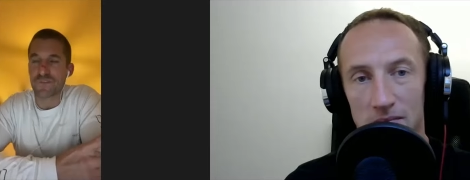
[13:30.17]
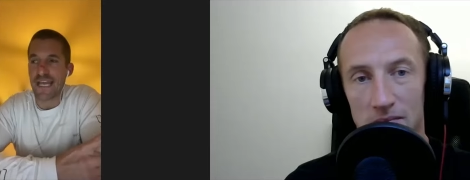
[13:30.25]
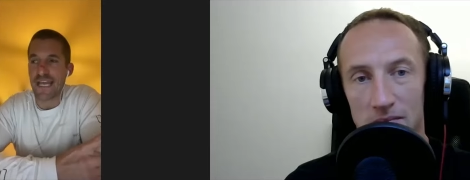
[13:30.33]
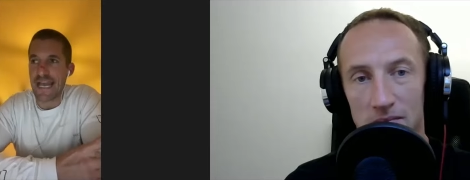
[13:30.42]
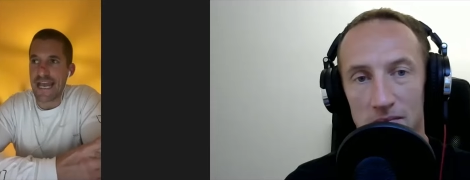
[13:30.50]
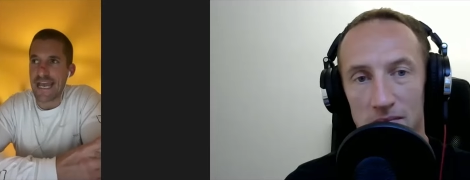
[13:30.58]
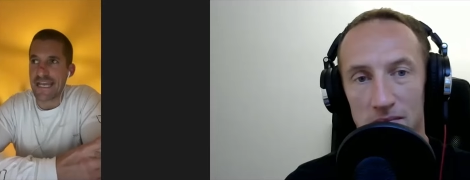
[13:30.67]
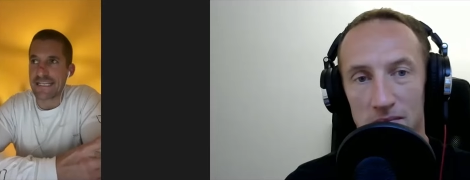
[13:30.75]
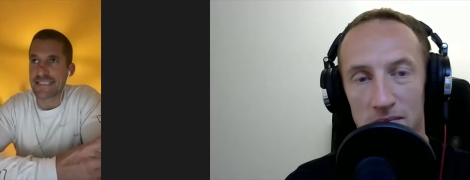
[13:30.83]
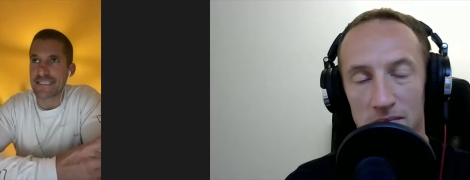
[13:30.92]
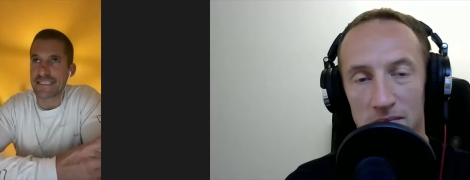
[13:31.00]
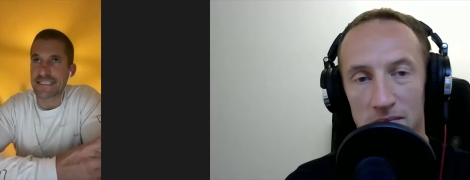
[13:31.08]

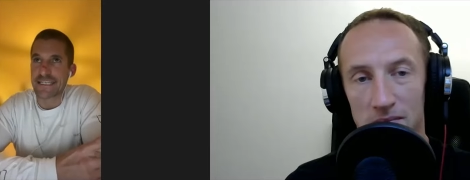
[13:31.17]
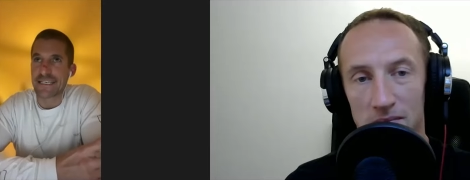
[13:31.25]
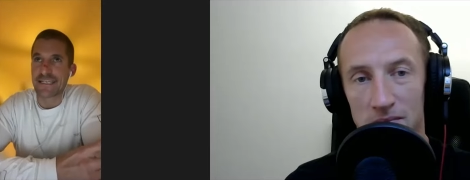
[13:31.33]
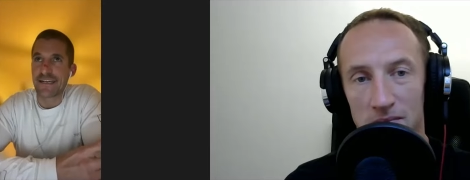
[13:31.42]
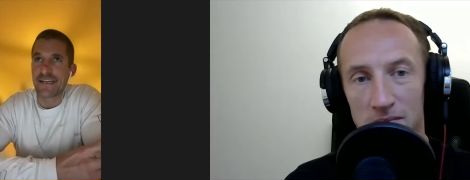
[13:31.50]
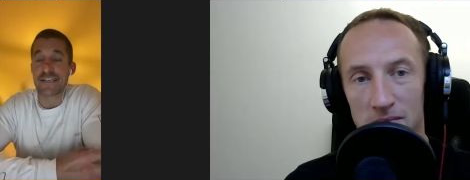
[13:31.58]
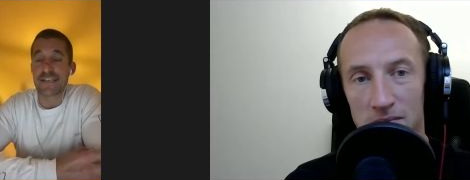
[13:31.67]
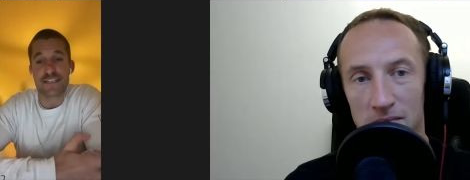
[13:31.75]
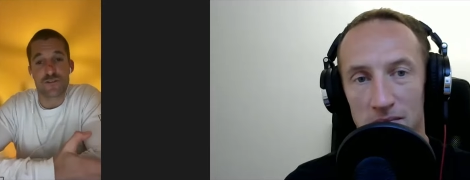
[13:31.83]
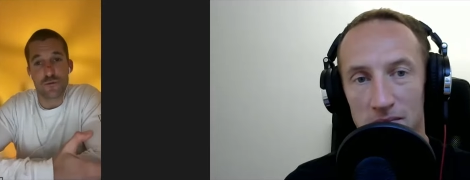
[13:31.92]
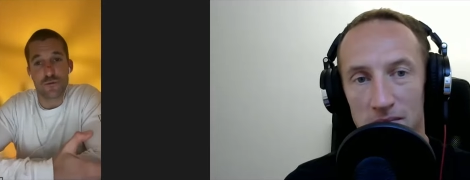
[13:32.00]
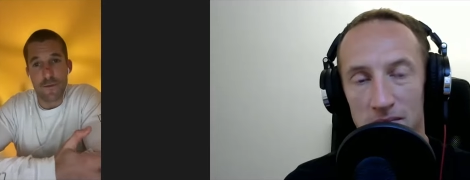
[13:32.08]
Speaker 1: and... I actually
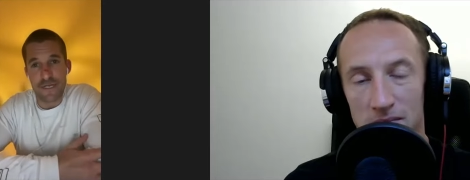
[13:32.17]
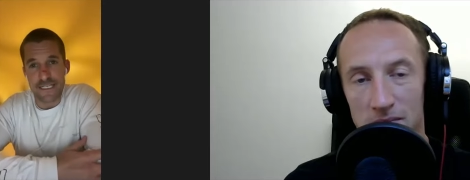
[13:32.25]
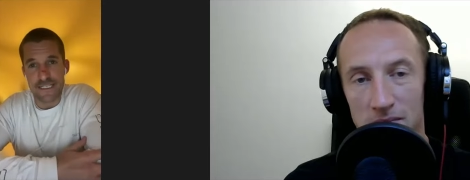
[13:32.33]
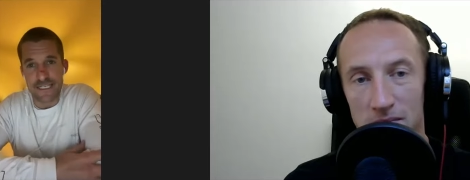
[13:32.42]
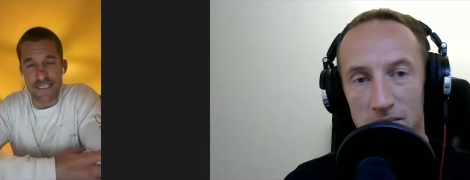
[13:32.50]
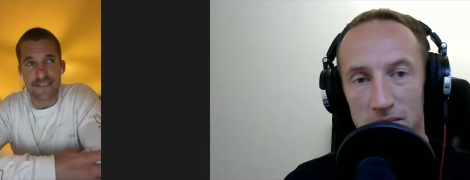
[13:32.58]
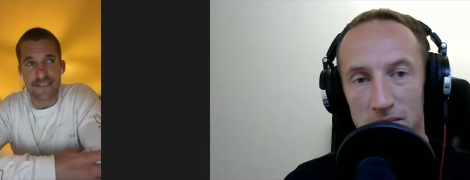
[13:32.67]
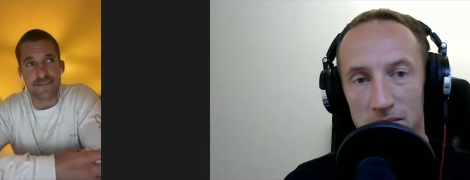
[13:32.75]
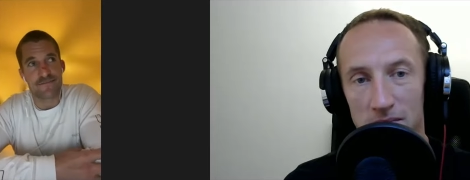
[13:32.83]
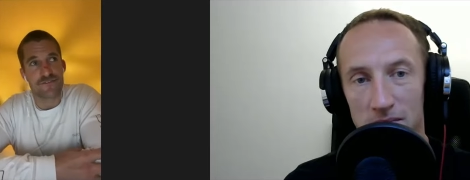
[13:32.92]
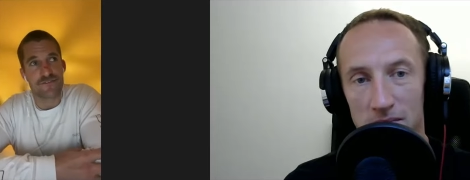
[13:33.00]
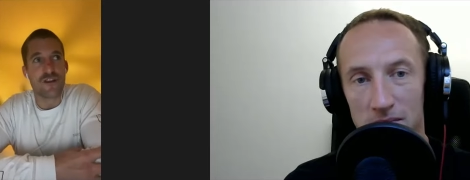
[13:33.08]
tore my meniscus
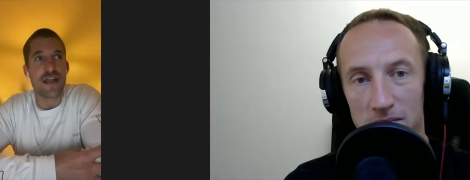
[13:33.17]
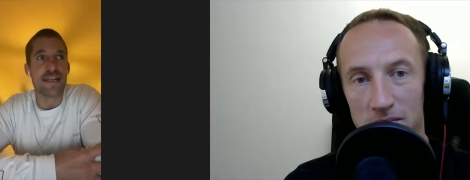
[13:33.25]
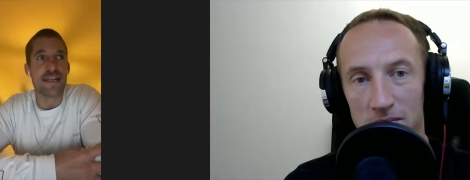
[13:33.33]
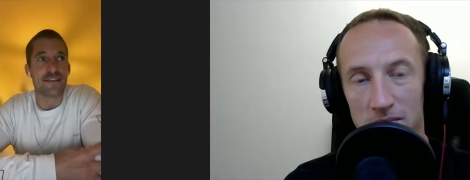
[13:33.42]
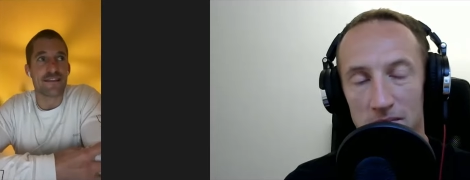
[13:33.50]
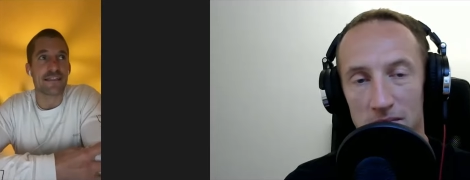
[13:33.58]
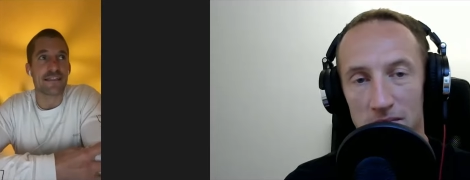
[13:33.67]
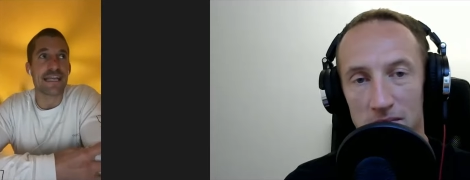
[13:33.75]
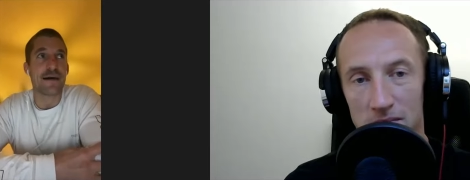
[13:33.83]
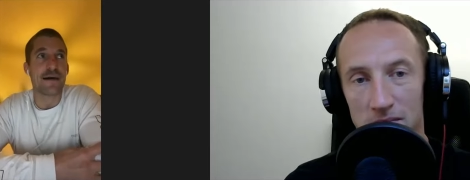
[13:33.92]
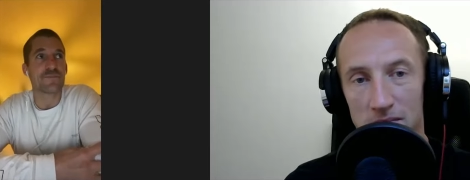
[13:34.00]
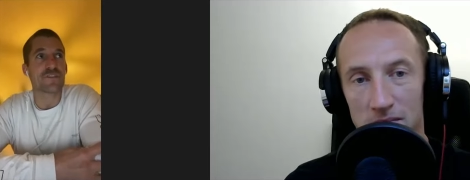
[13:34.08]
training in the lead
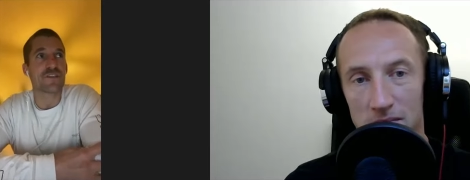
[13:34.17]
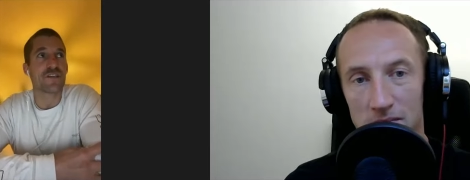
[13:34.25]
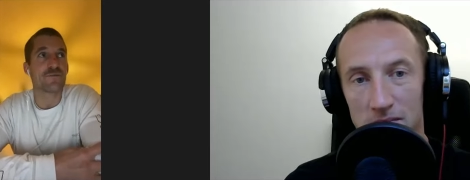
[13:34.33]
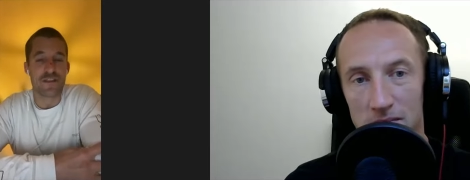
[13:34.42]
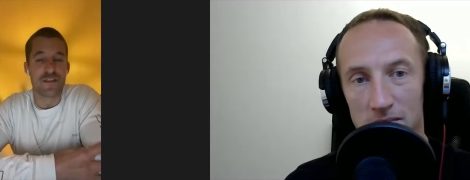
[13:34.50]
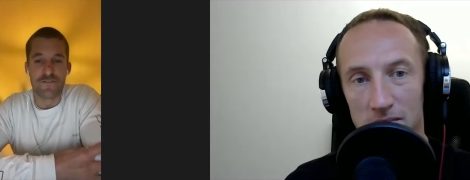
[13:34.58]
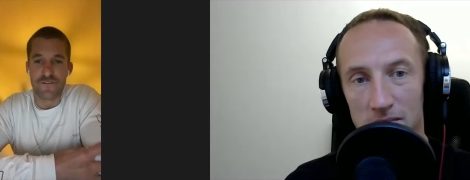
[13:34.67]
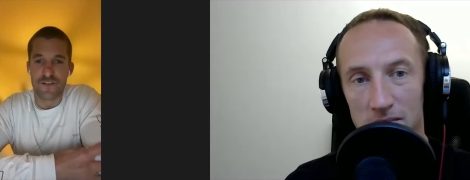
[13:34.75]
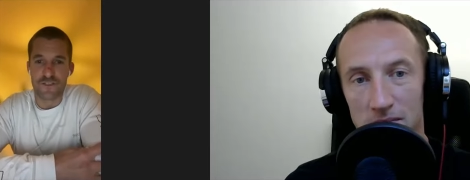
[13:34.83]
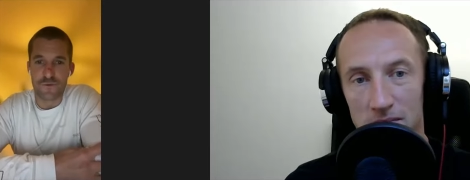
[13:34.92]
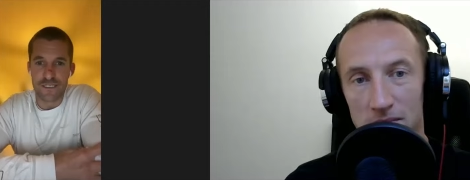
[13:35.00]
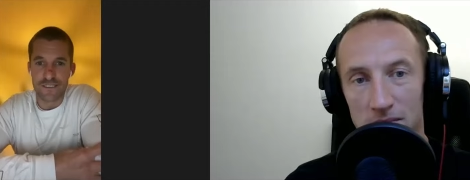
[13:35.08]
up to one of the
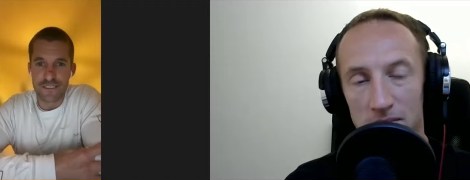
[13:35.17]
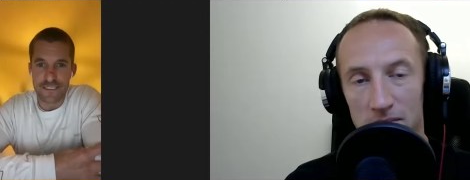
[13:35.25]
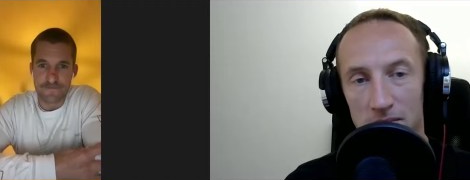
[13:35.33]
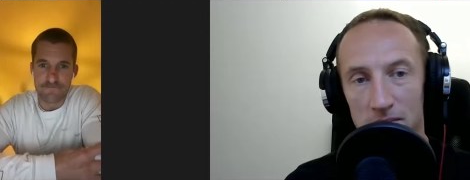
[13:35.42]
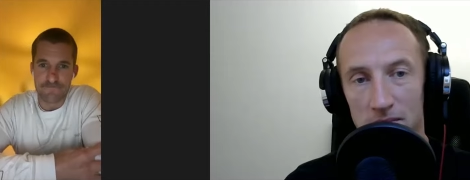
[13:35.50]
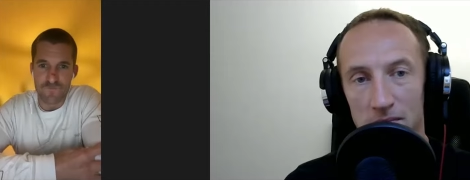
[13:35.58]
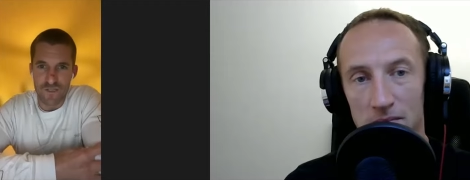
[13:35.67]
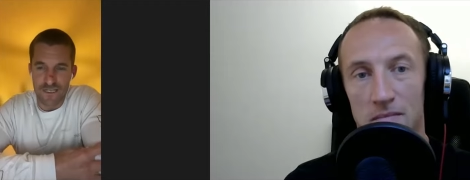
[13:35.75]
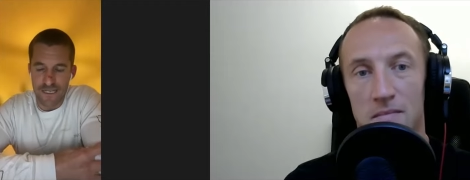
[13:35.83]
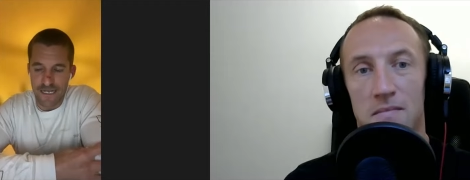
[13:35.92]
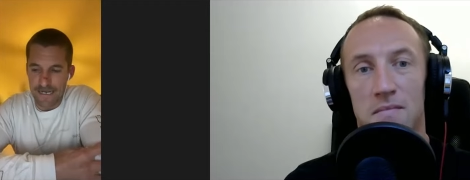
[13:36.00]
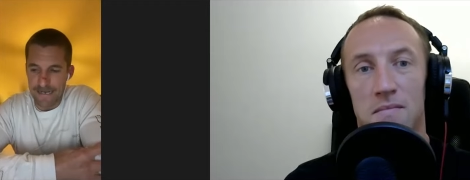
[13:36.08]
first ones,
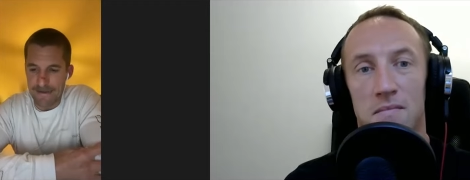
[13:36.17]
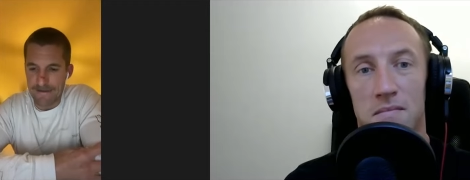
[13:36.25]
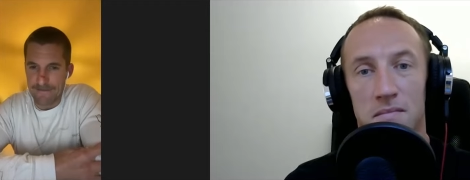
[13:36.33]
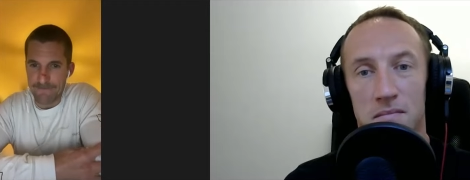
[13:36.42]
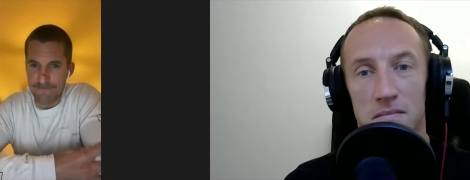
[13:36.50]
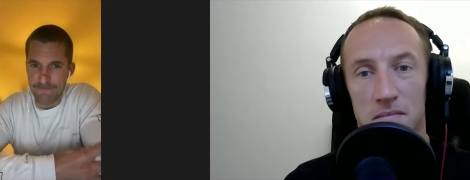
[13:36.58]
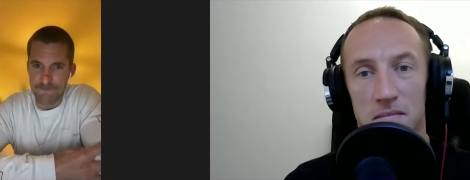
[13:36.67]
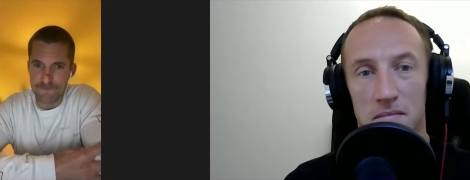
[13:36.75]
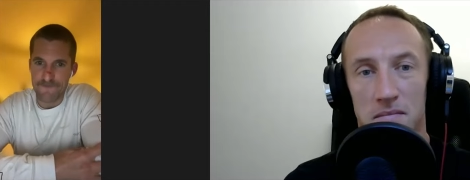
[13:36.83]
um,